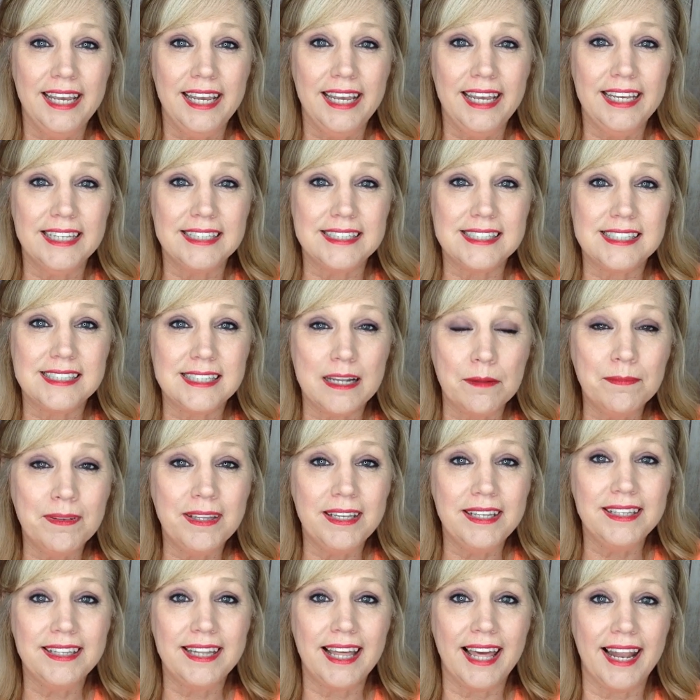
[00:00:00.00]
it's
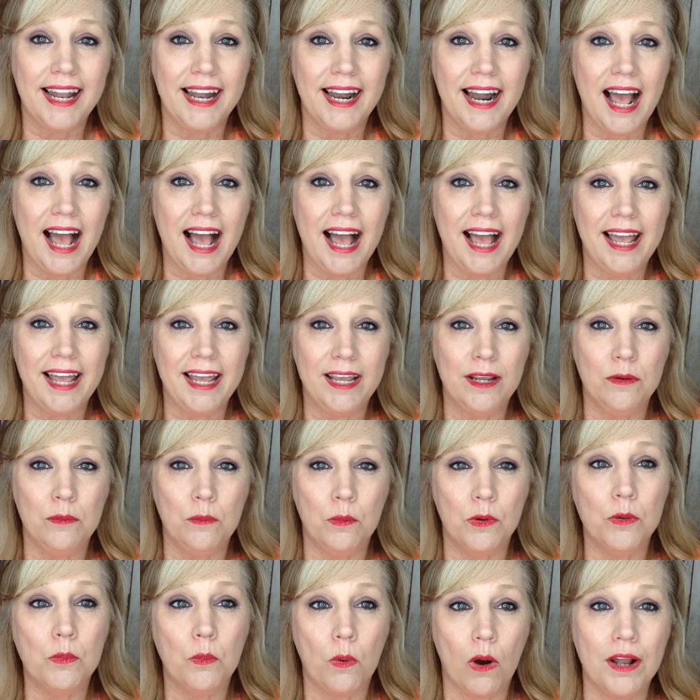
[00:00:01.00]
something that I
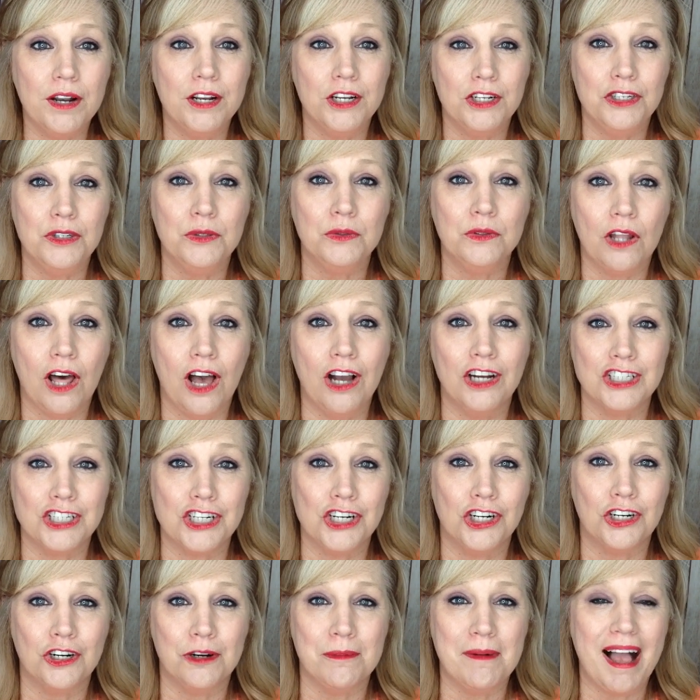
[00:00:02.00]
would want to do long
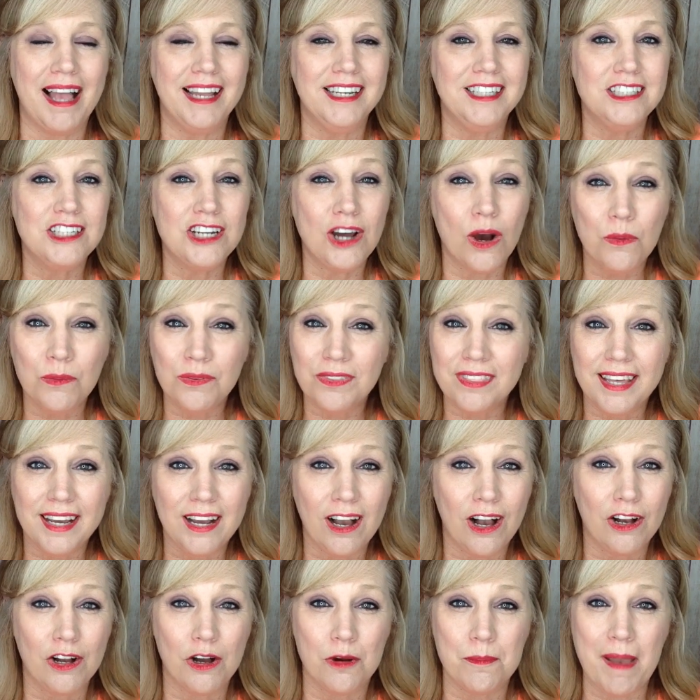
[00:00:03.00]
term. I don't
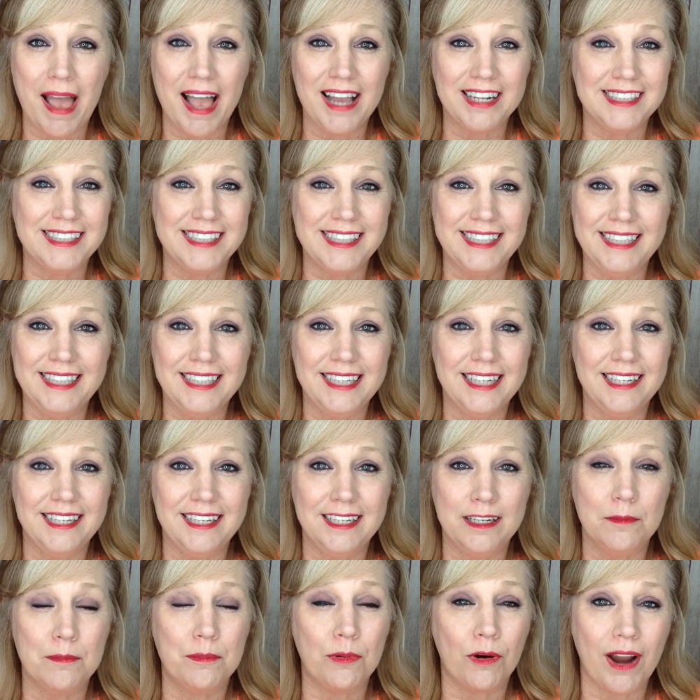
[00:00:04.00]
think I'll go back to
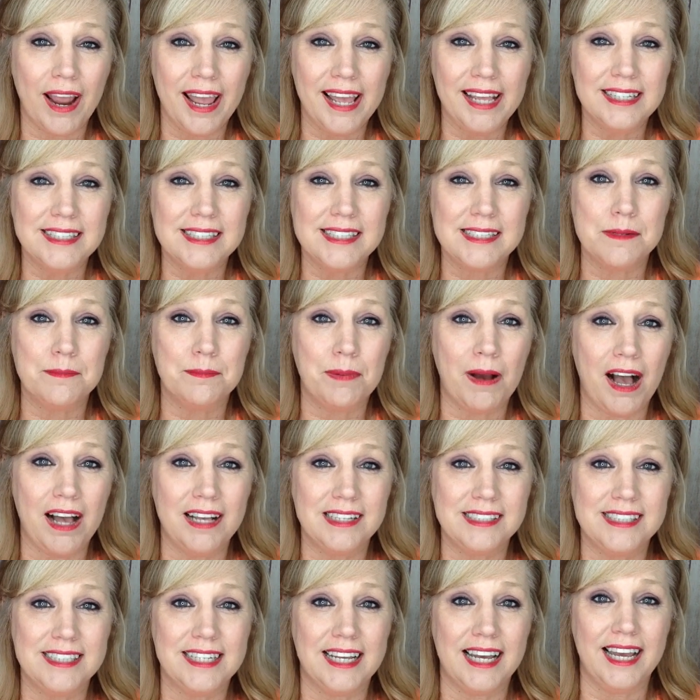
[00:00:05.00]
eating breads and
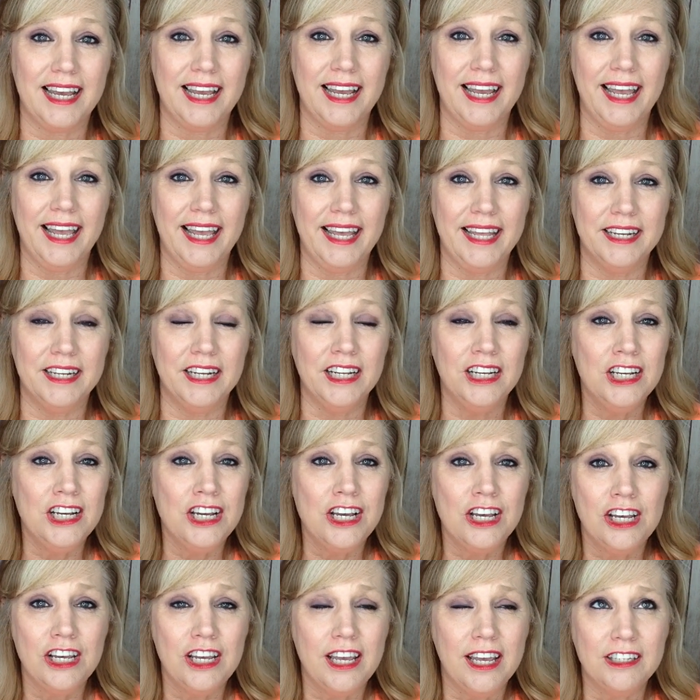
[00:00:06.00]
pasta and
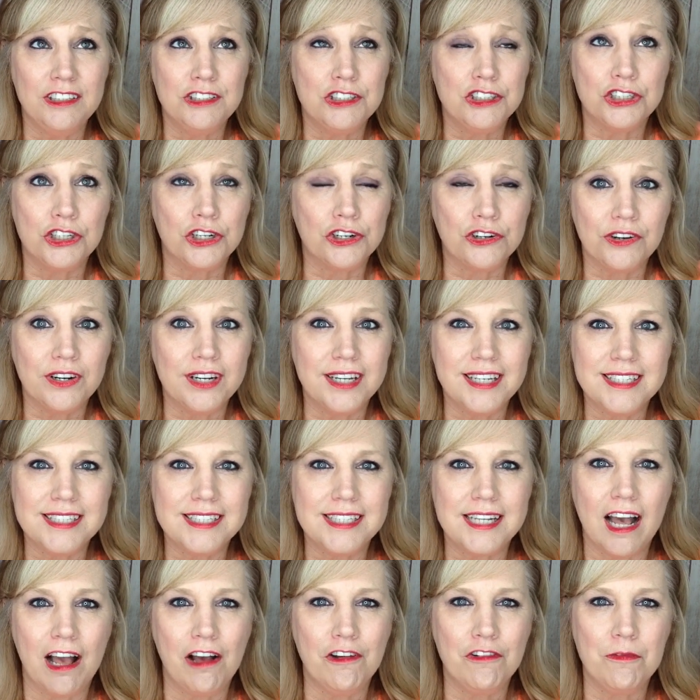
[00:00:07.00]
sugary
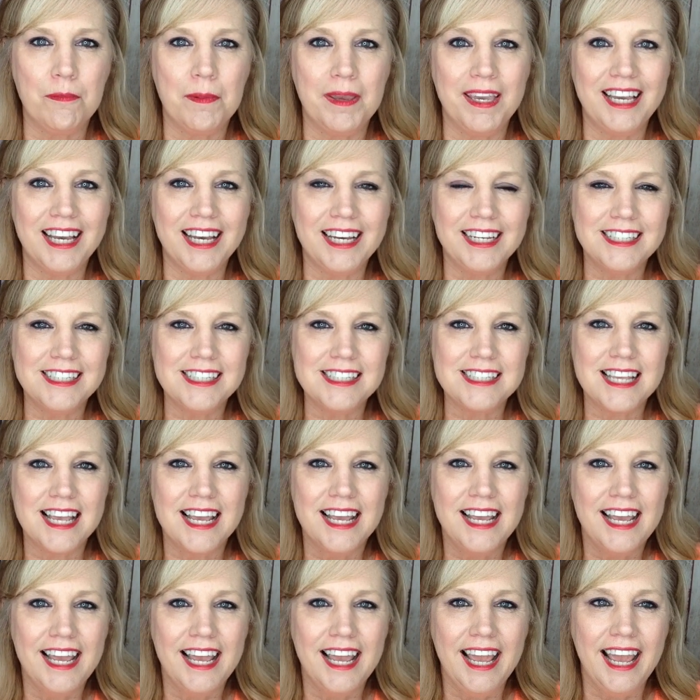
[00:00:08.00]
stuff because
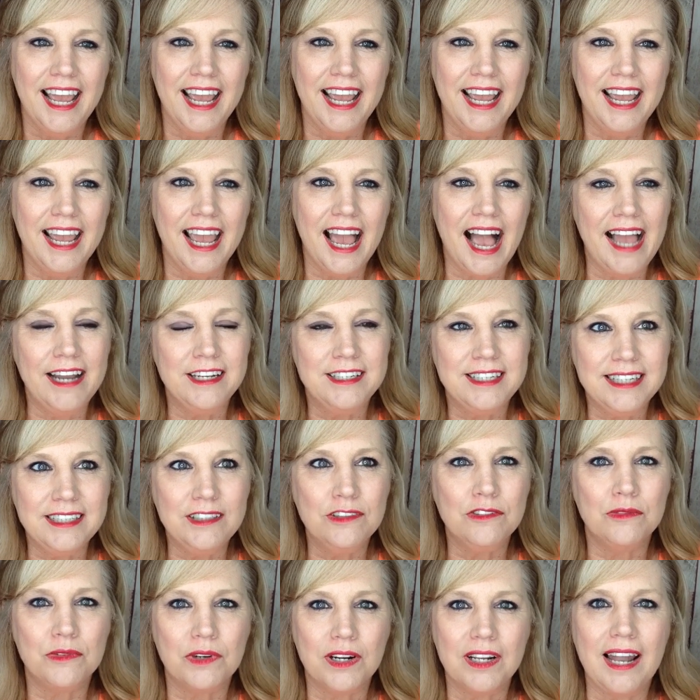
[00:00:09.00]
I
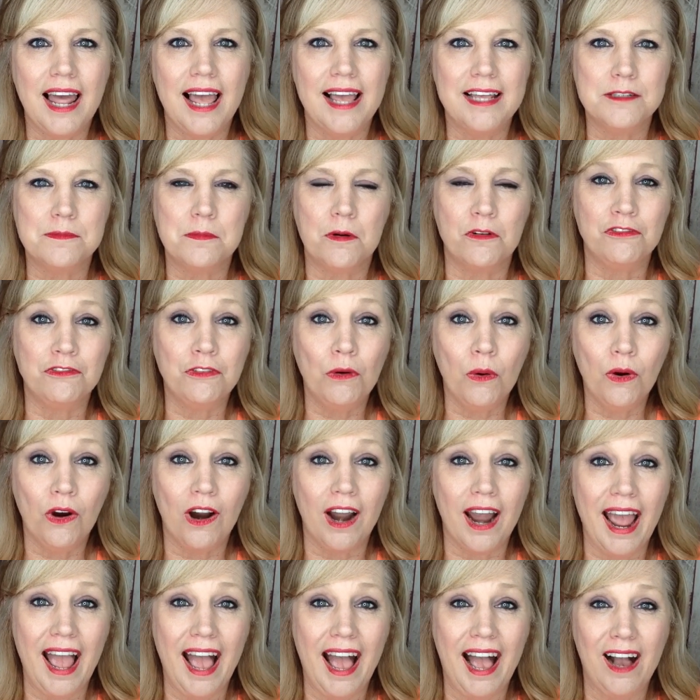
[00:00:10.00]
didn't realize
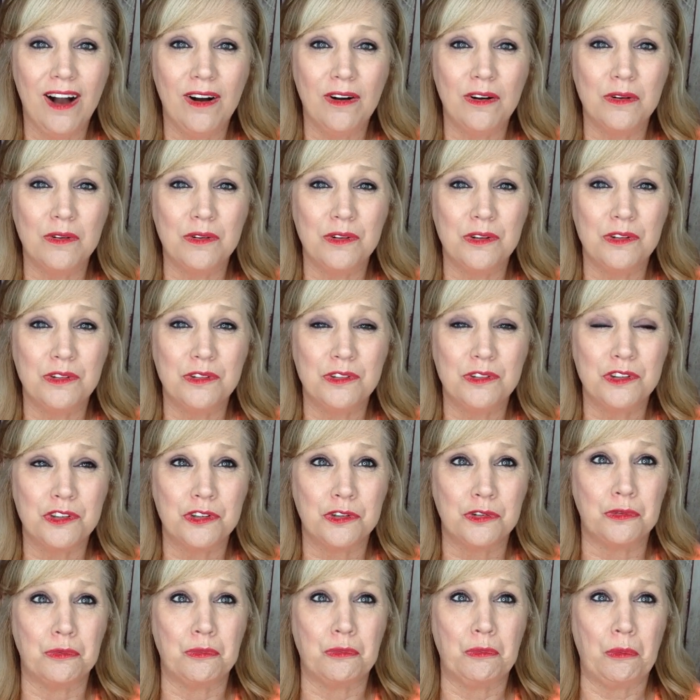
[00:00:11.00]
before how
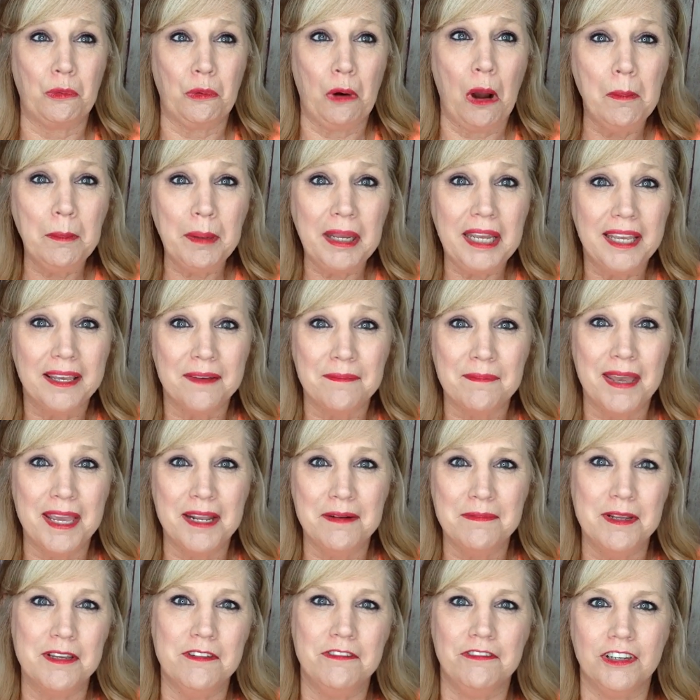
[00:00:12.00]
crummy it
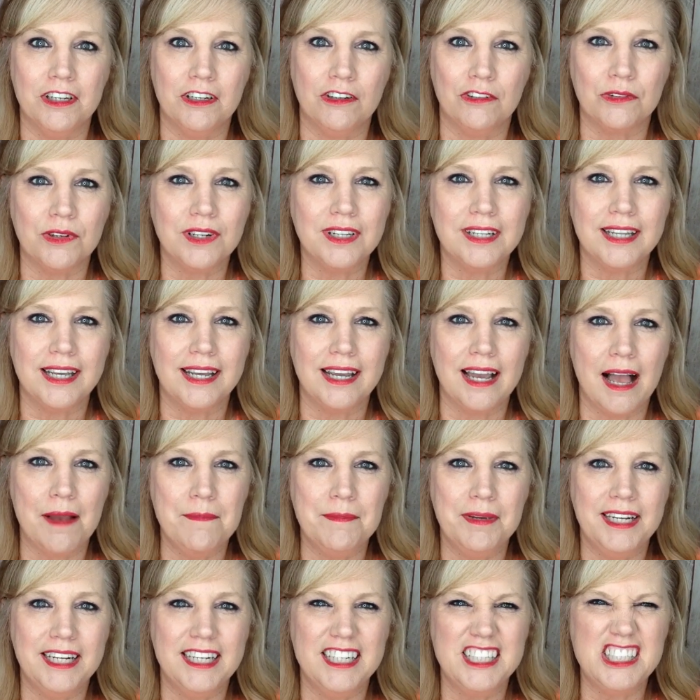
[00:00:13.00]
made me feel, really. I
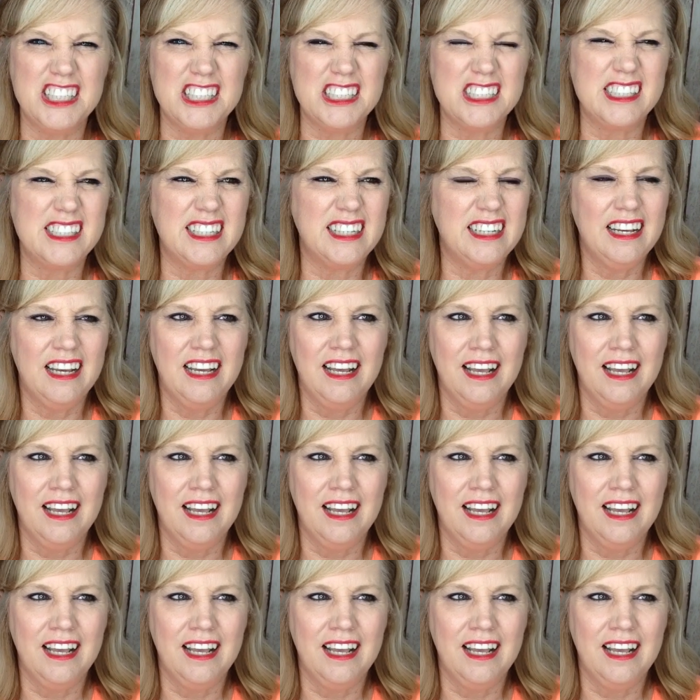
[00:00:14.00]
mean, it just